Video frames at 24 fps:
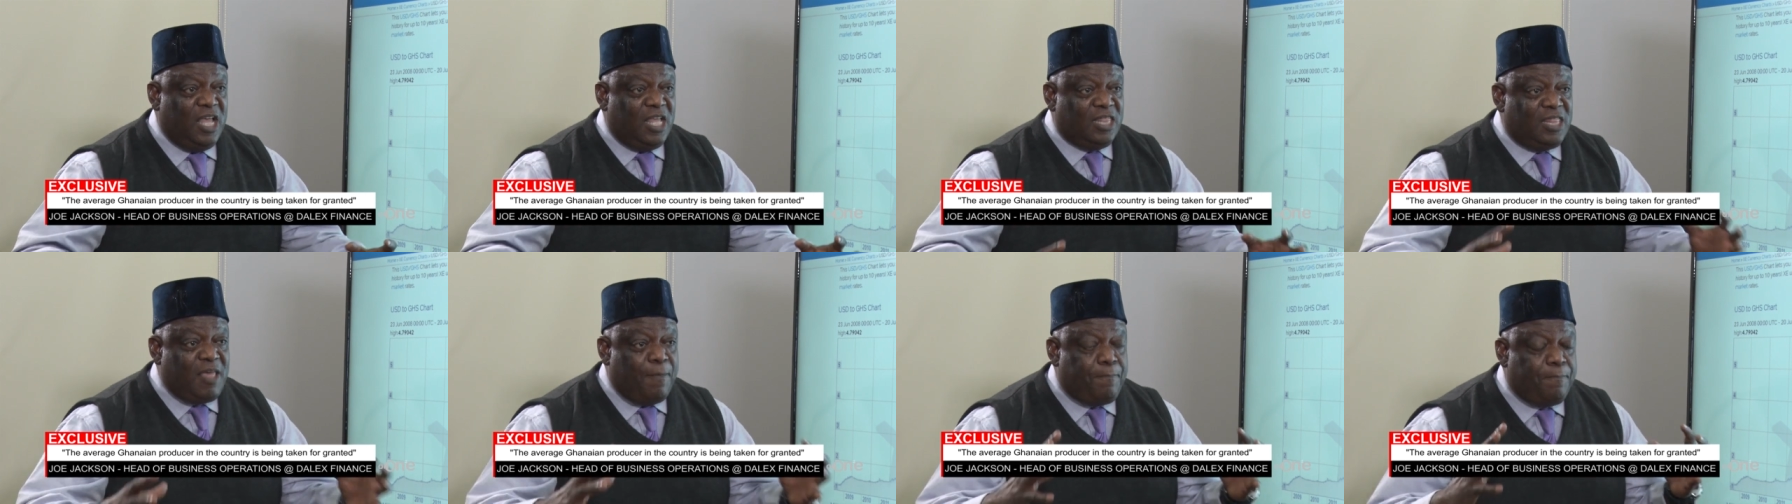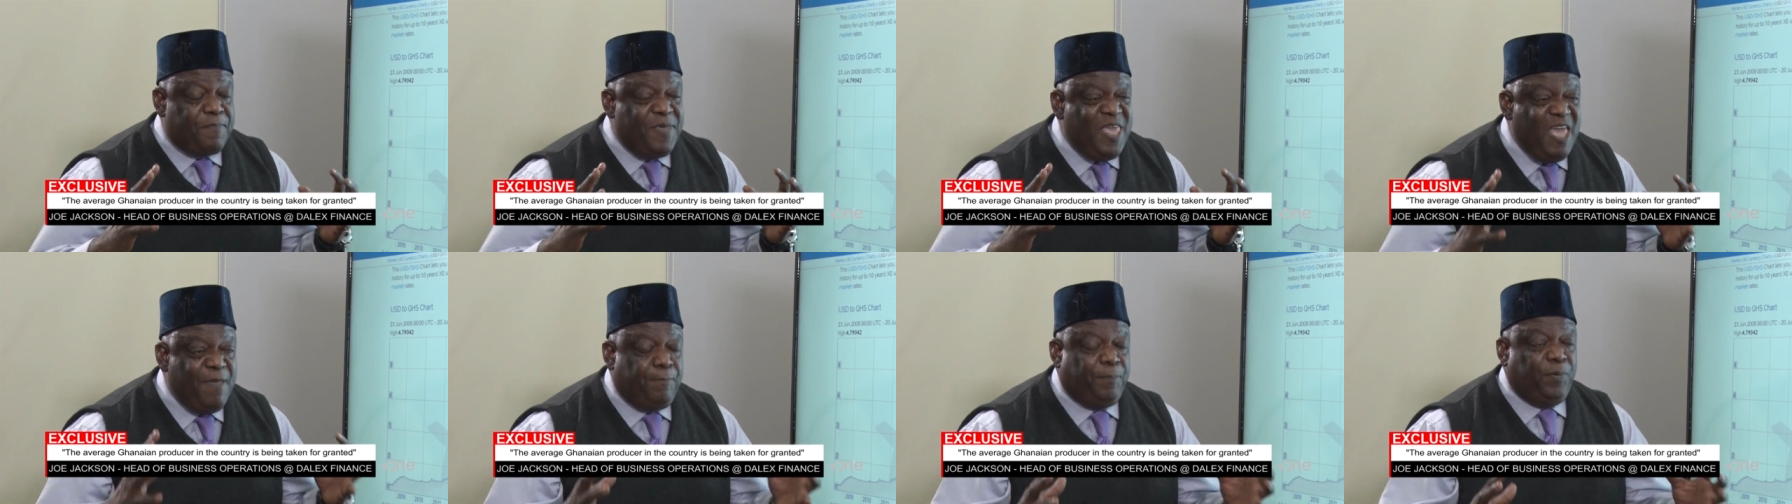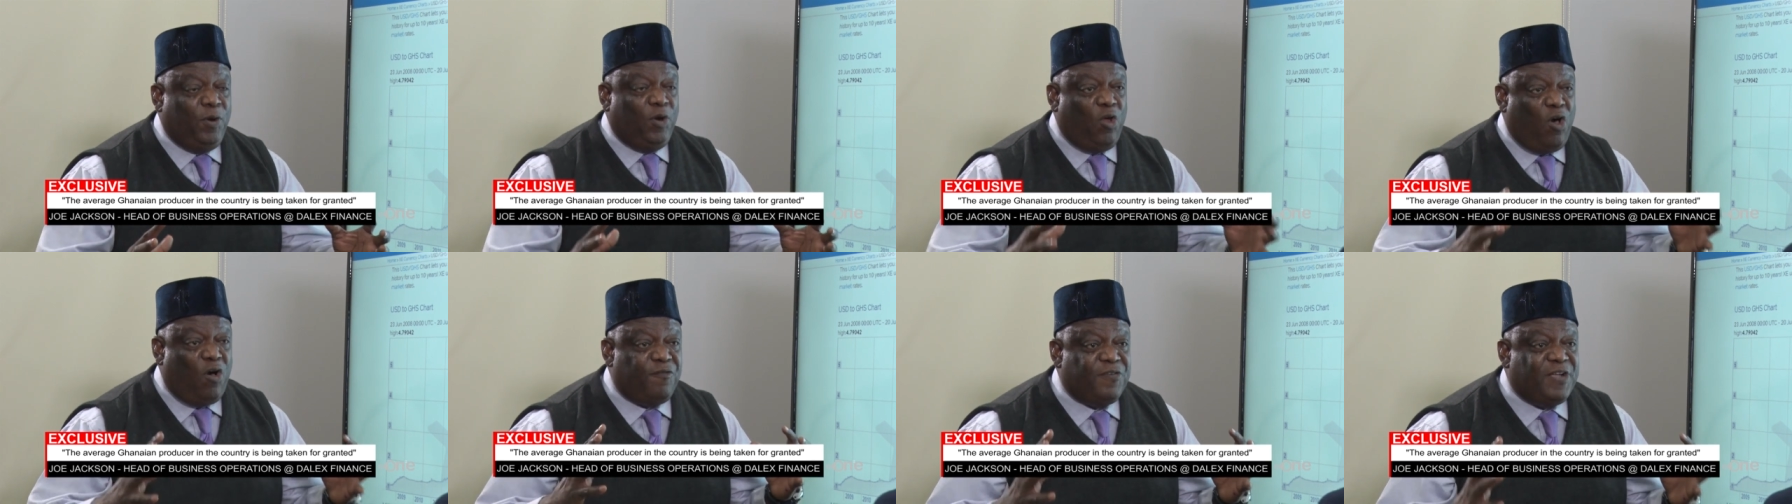The
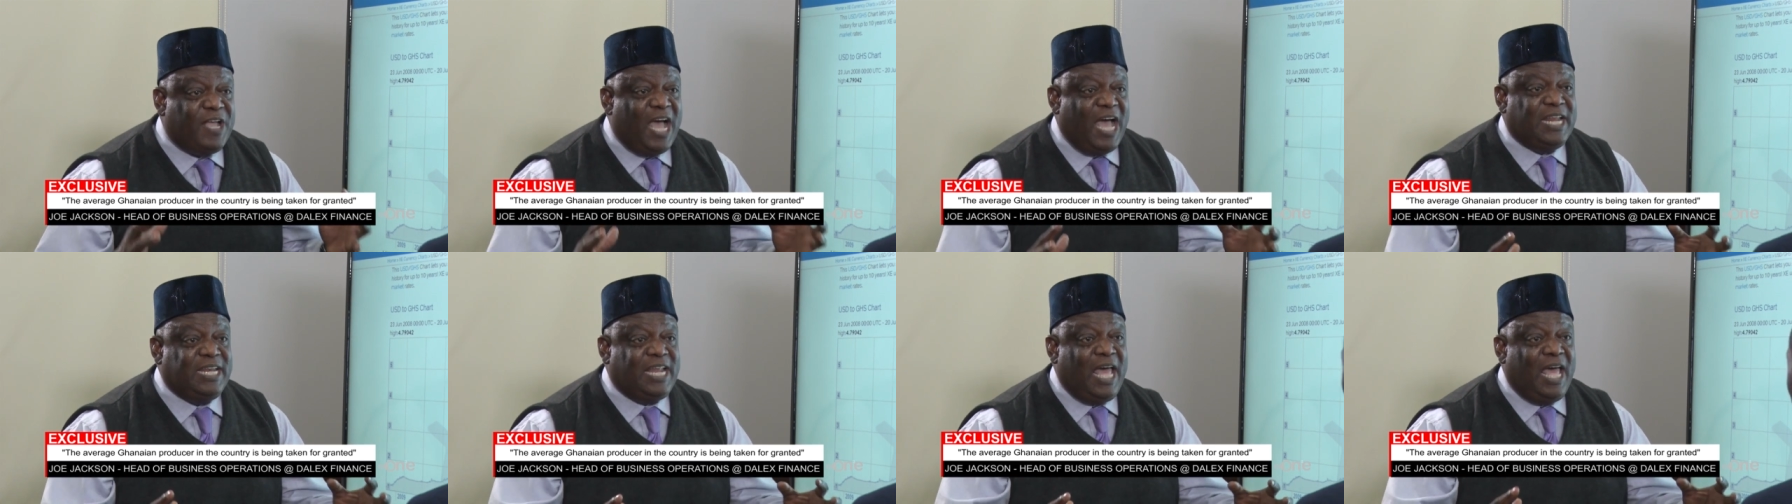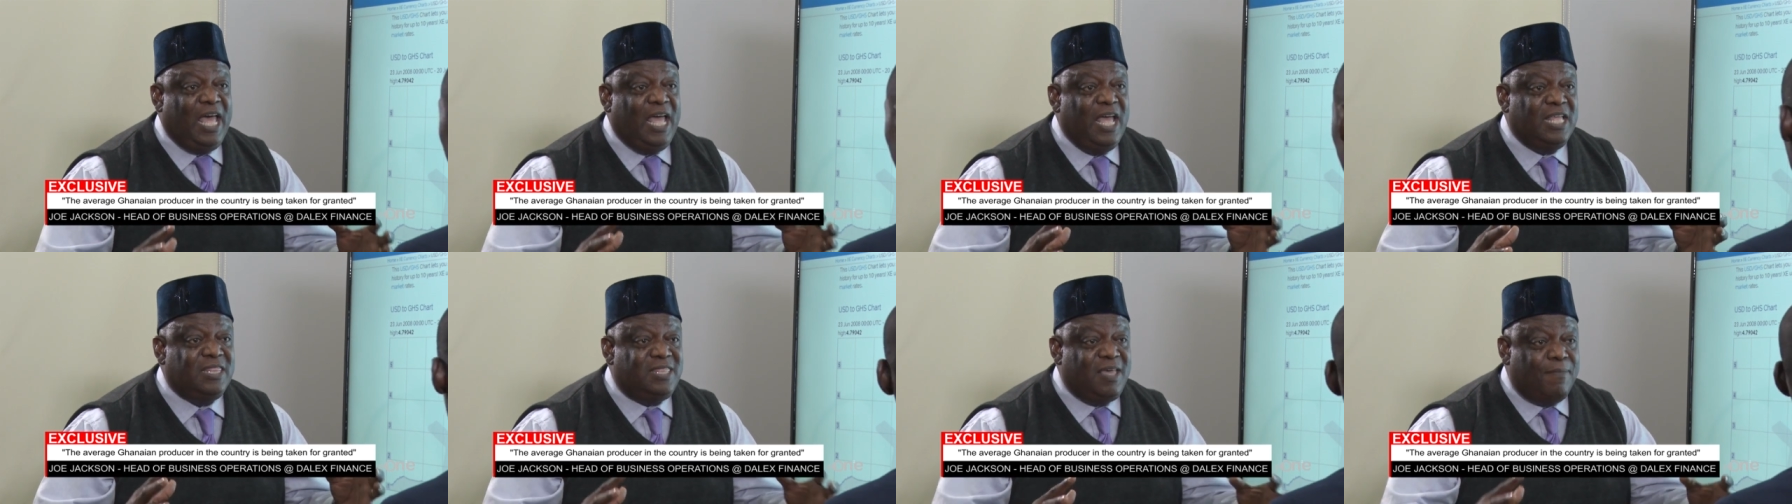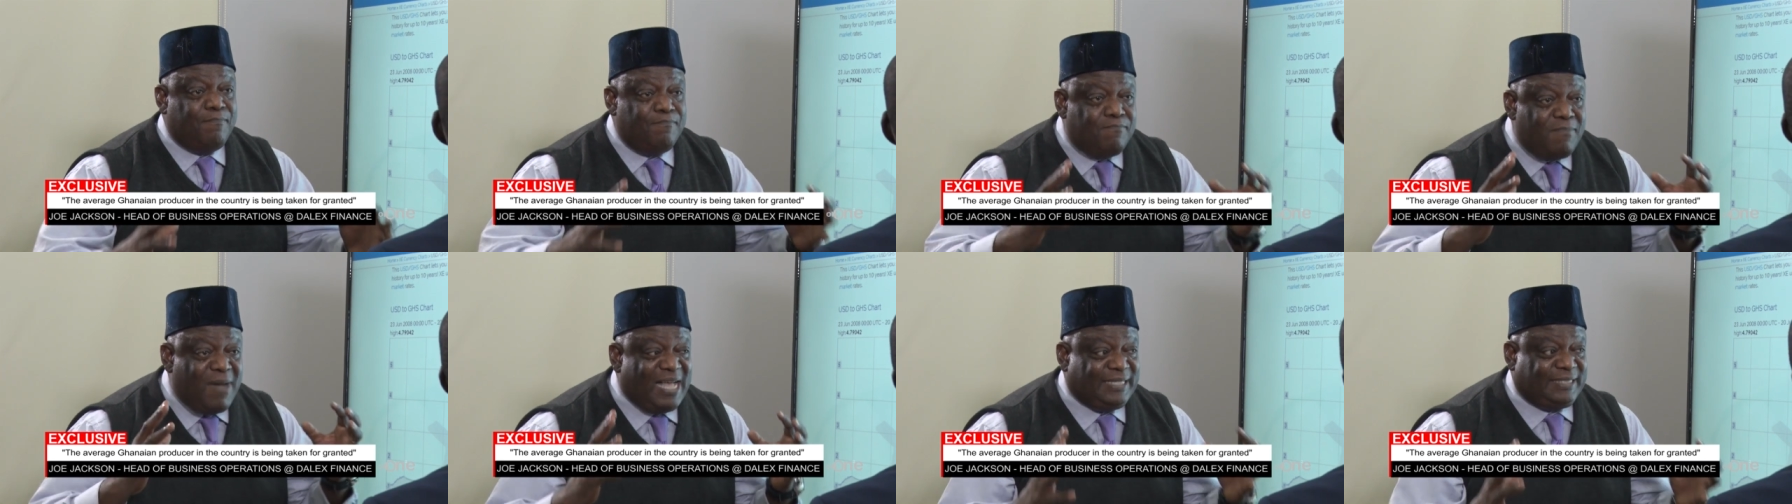people of Ghana, the
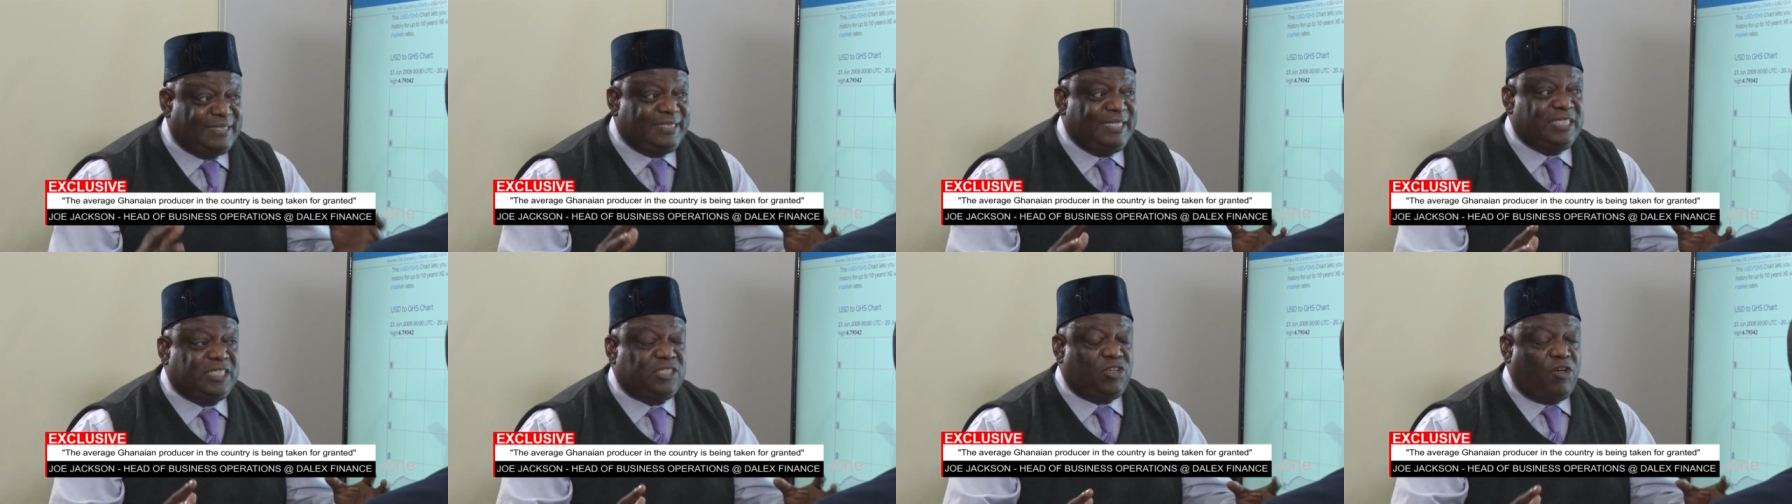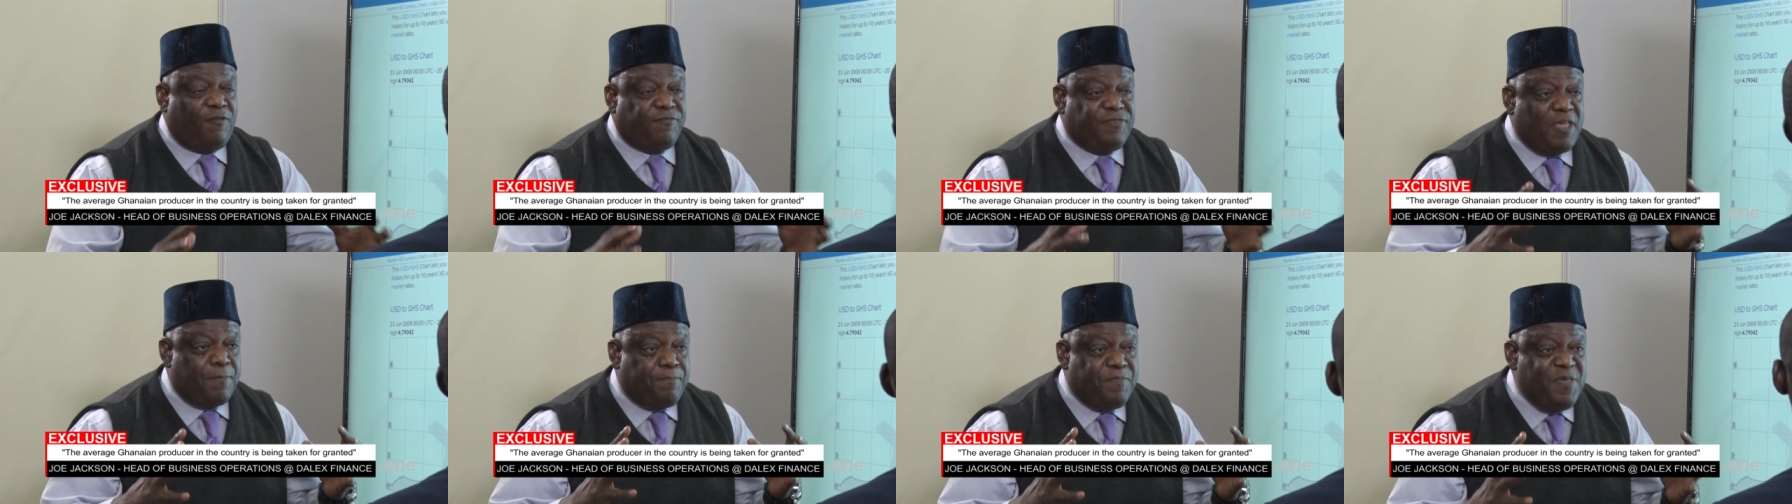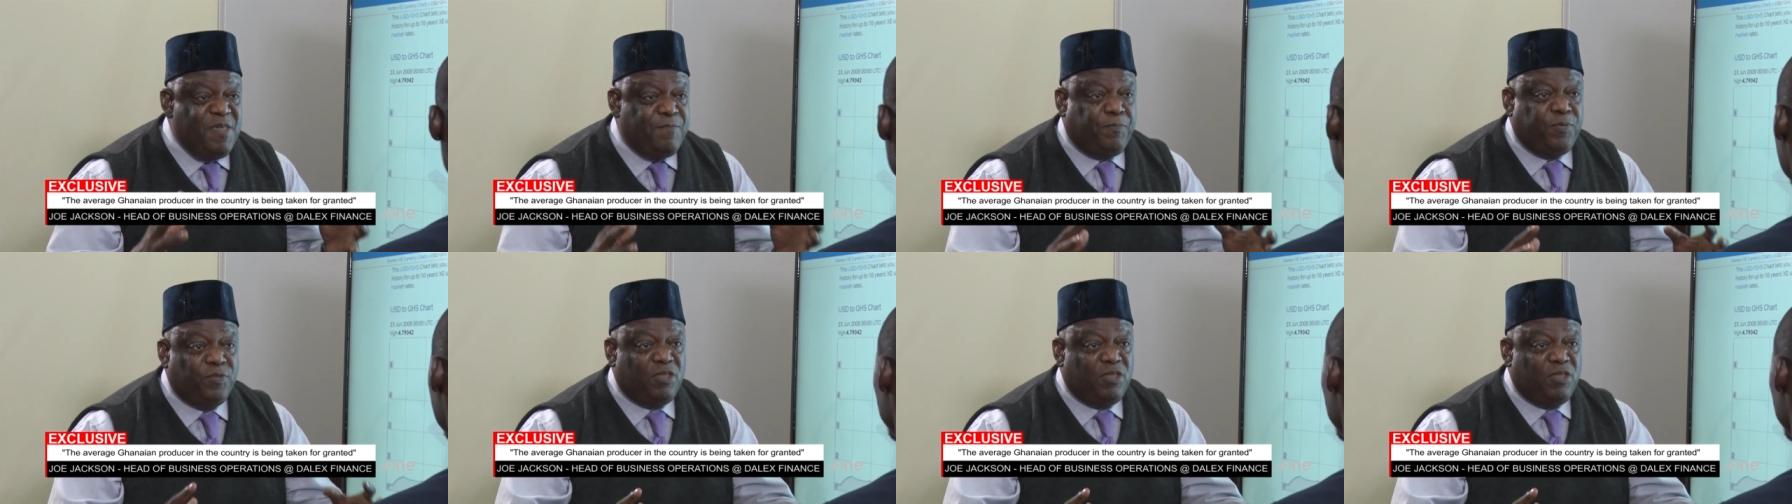masses of the people,